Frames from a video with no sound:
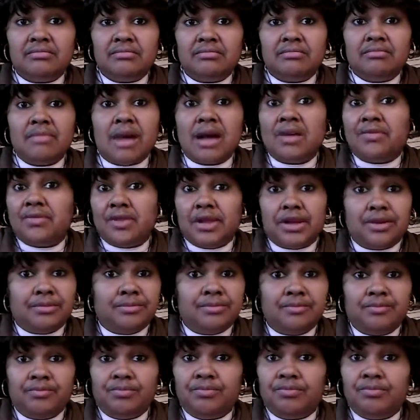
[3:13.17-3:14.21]
my flow
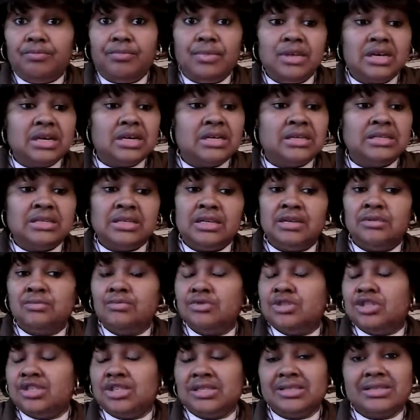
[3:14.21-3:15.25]
because it
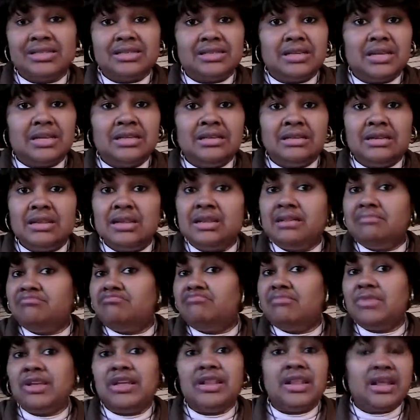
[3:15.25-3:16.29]
was just,
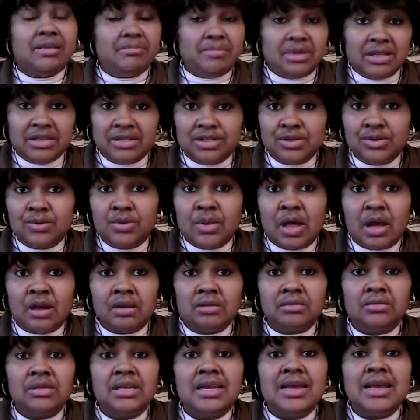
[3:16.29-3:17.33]
it had been too long.